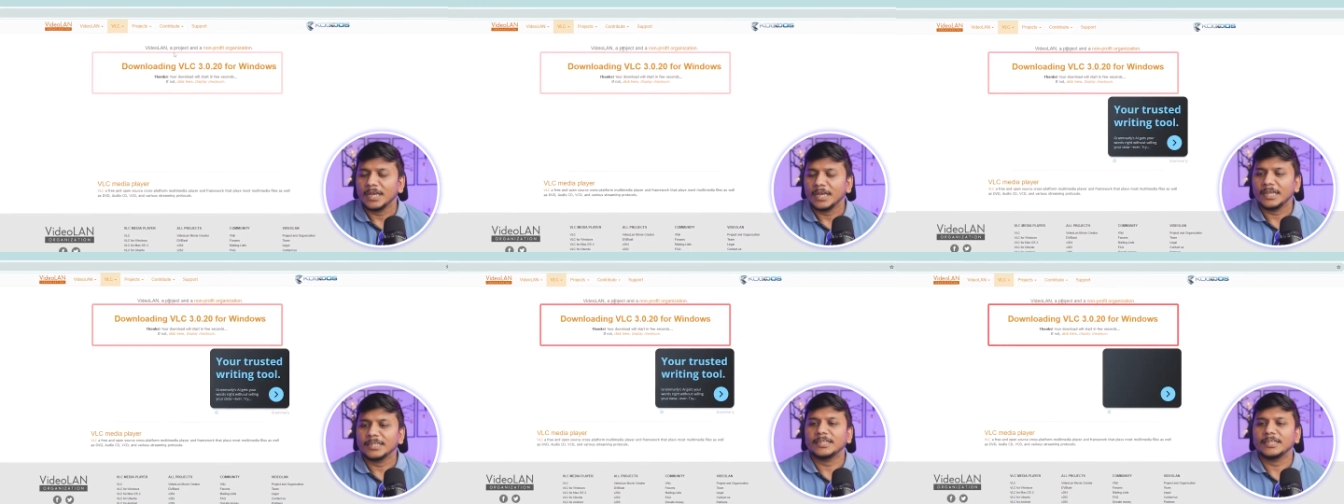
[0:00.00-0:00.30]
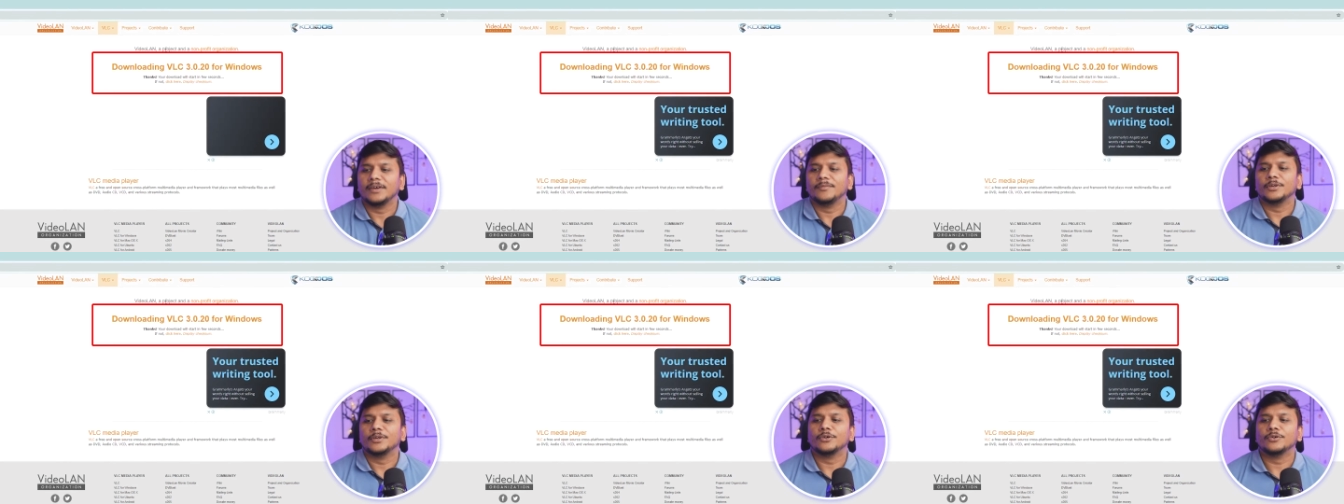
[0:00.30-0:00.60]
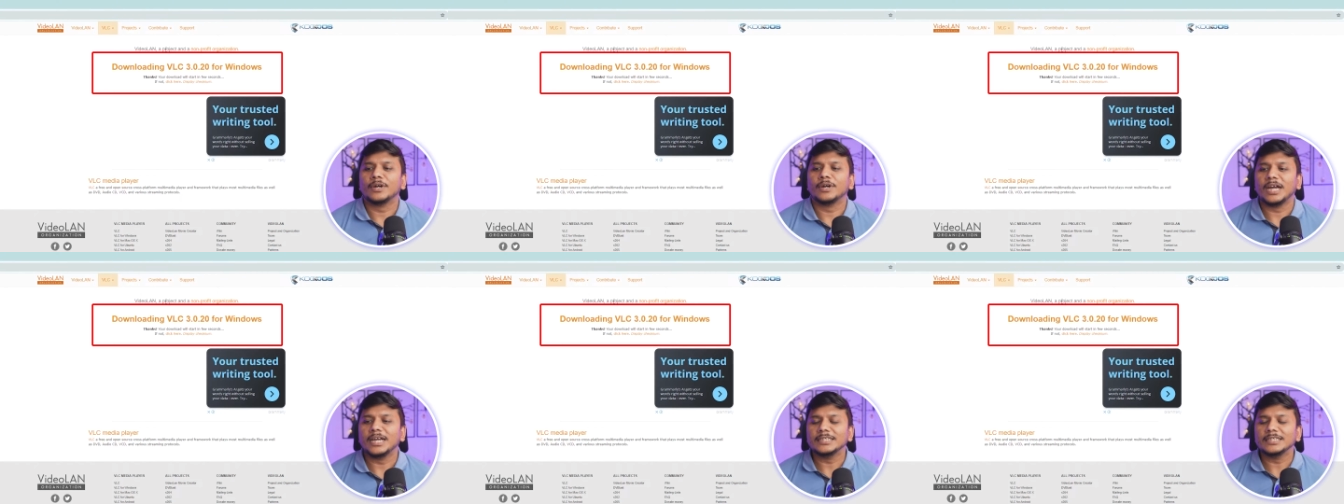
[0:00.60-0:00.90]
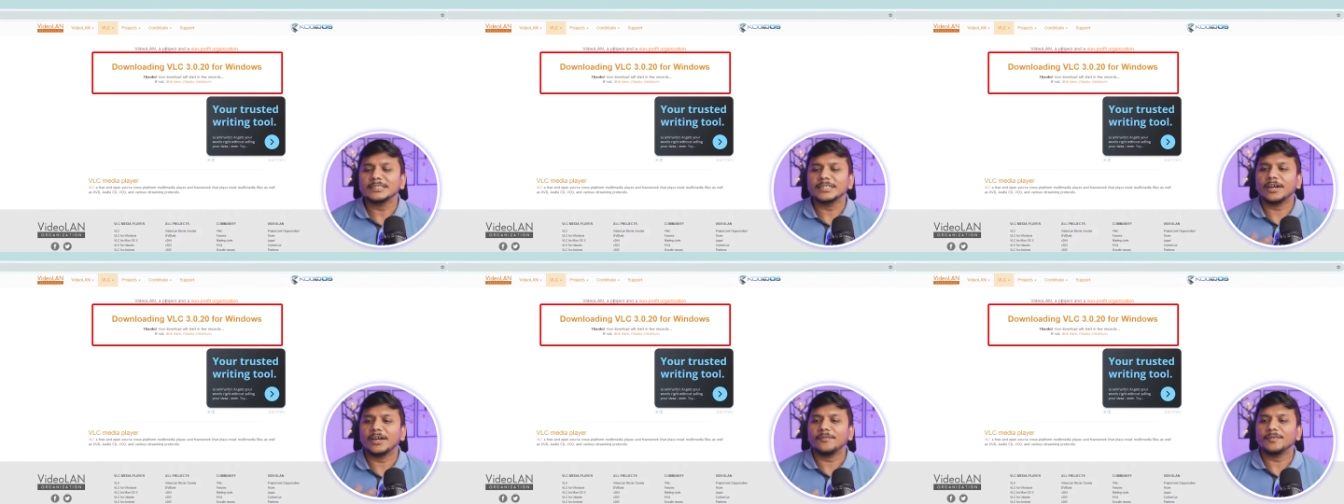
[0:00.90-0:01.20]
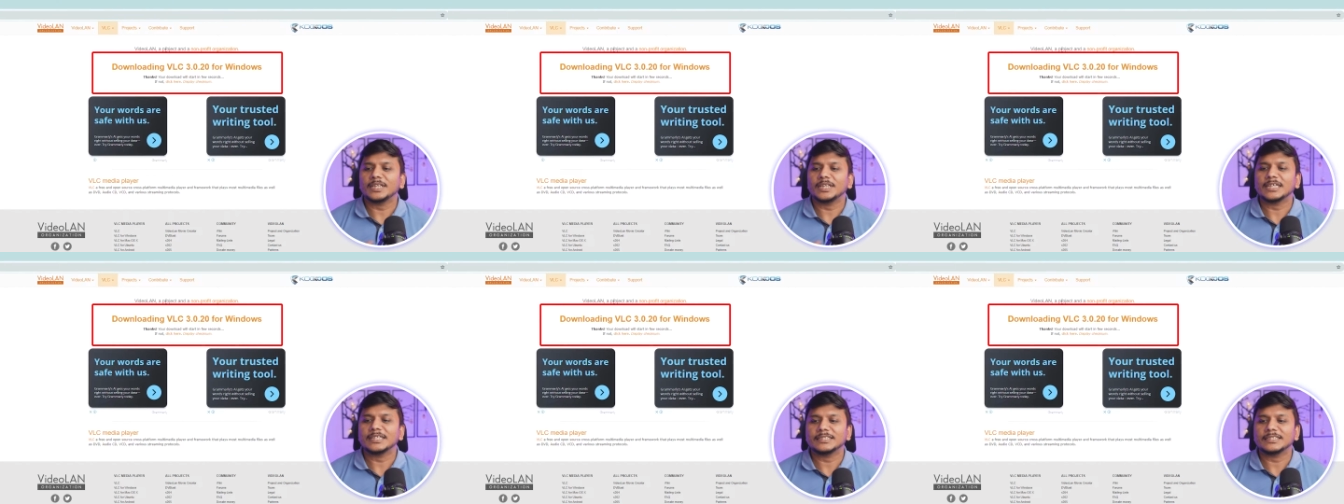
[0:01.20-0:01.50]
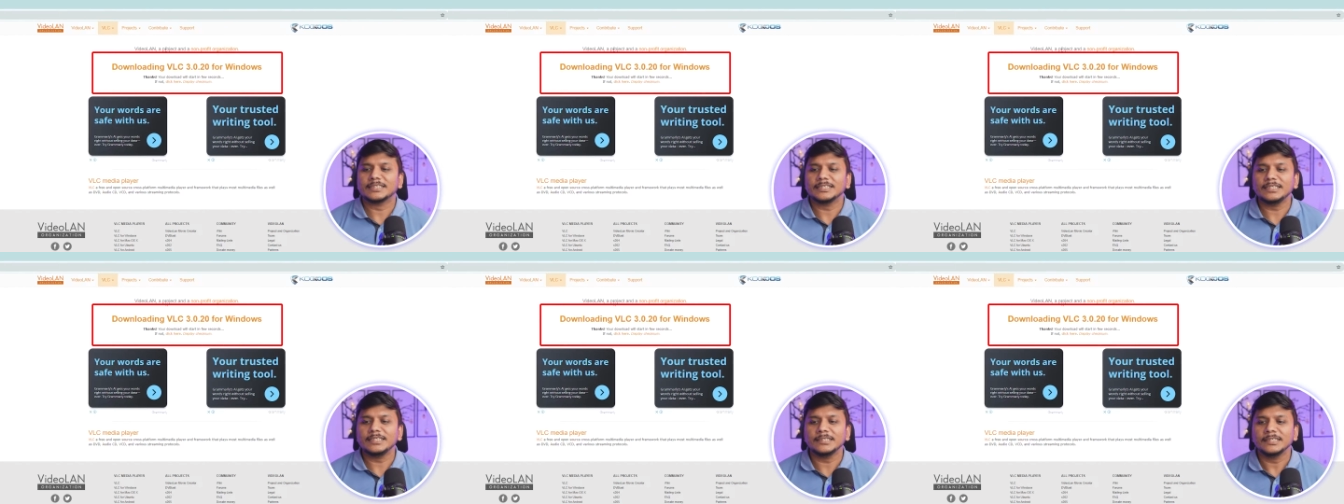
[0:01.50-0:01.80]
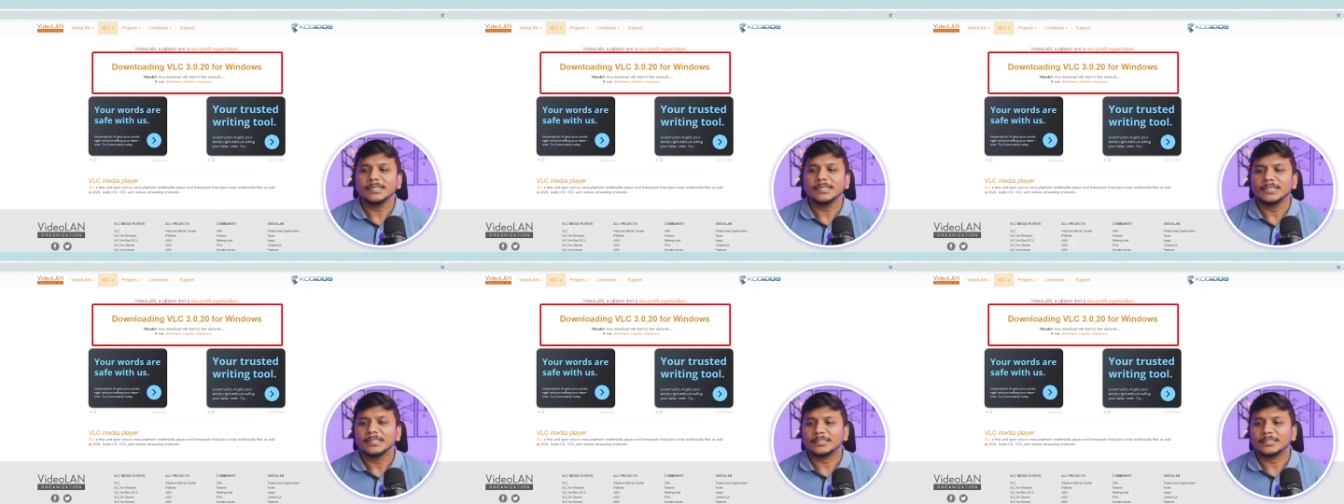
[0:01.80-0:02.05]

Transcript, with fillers: And there we go guys, here we can see